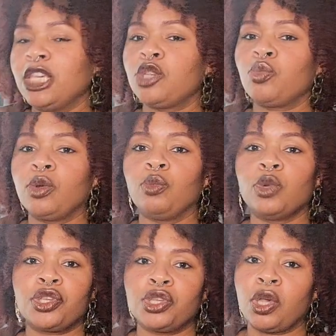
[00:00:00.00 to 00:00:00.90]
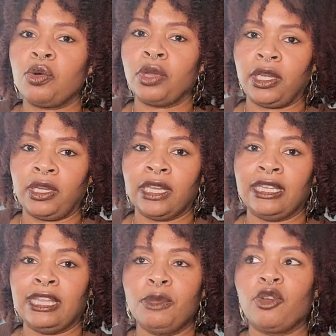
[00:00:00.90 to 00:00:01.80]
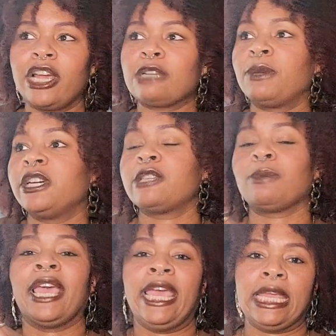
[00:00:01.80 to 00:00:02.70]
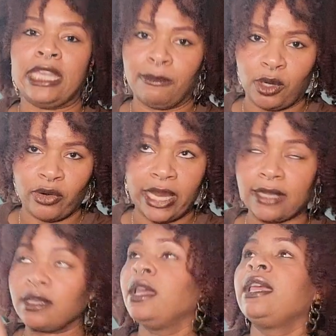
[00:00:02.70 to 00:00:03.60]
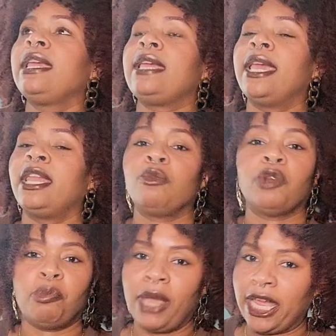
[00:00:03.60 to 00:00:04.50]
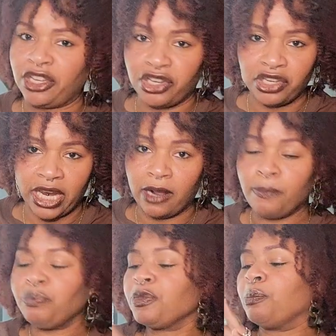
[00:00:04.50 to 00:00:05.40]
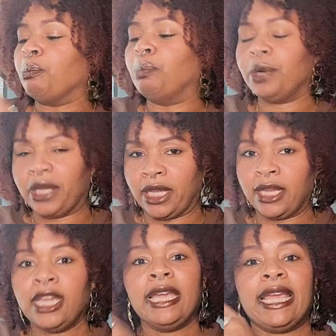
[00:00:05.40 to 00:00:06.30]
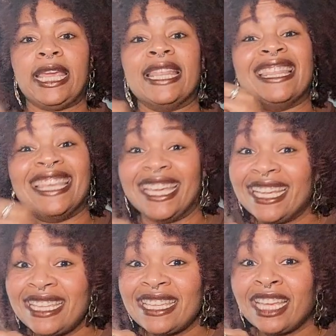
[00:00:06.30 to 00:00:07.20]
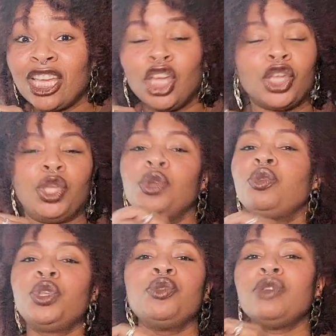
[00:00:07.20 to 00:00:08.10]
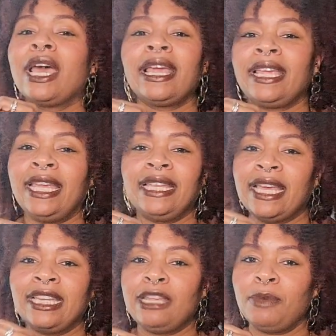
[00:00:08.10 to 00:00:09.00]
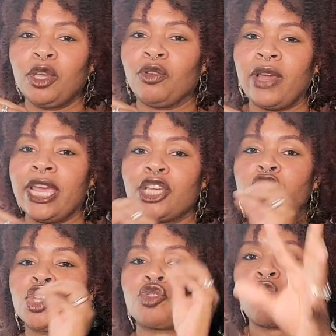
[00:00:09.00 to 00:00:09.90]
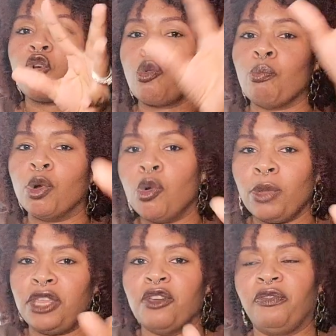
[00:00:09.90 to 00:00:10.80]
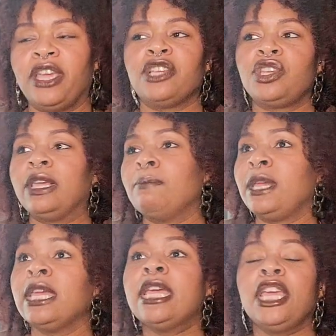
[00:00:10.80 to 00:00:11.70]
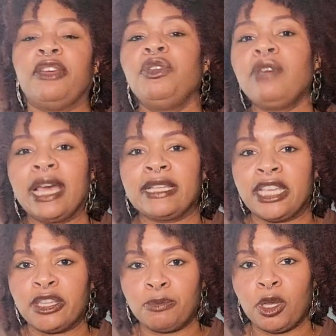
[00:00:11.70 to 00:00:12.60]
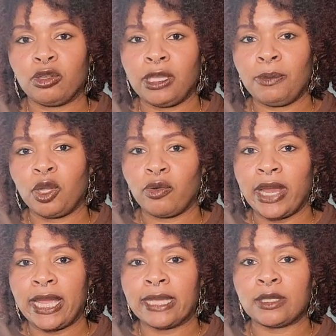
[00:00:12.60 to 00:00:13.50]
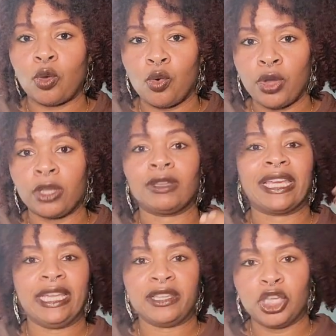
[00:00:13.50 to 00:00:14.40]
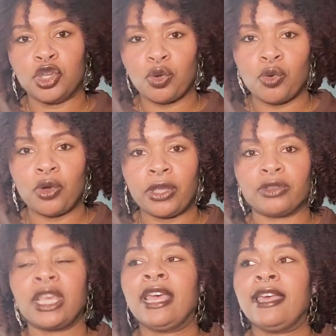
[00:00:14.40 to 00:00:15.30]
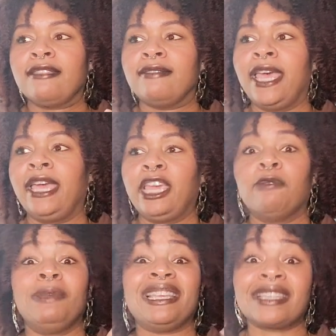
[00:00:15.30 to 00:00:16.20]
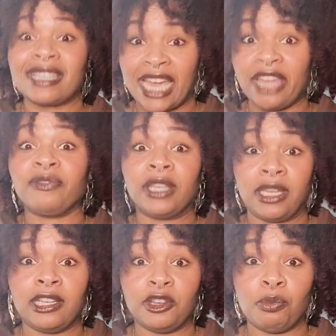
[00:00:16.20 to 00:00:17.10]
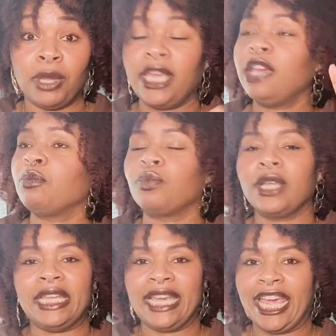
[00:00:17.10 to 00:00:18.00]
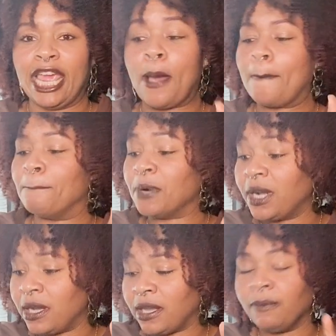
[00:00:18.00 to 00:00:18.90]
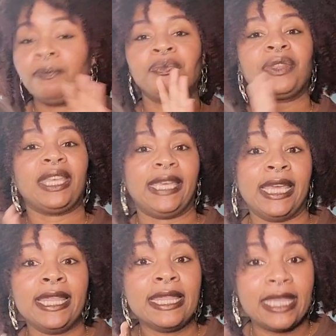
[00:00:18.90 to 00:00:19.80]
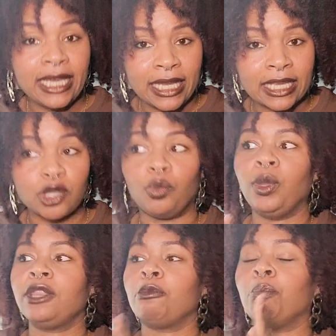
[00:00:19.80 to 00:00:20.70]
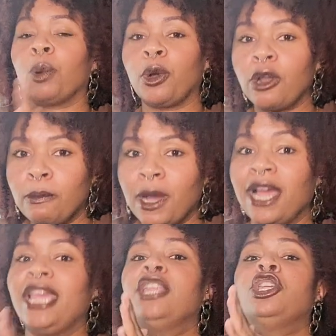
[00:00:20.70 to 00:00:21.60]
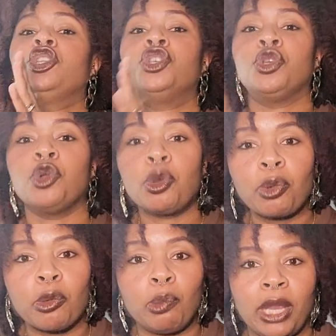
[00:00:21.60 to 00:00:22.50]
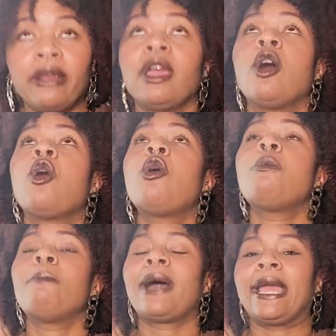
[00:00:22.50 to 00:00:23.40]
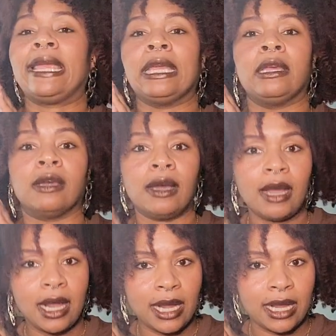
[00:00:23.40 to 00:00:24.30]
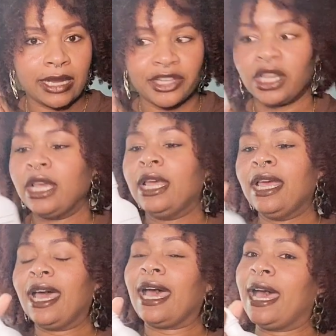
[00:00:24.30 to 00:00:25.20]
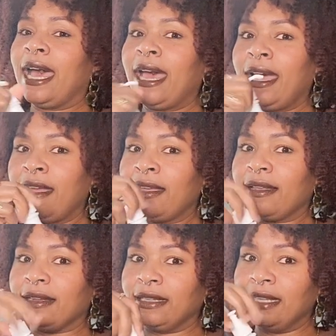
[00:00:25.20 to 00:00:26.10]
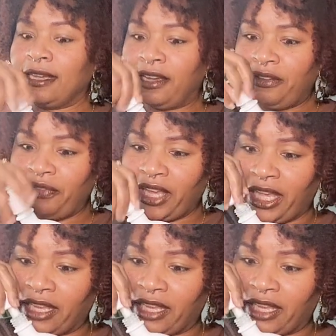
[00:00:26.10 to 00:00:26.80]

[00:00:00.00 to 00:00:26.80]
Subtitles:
one was so good. Lemongrass, my husband hate lemongrass. He hate it with a passion, y'all. But in this, you do not get that lemongrass strong boom in your face. I mean, if you guys have smelled lemongrass oil, like essential oils, that can be stifling a little bit. It really can. But in this, with the bergamot and the juniper berry, oh my gosh, I love it.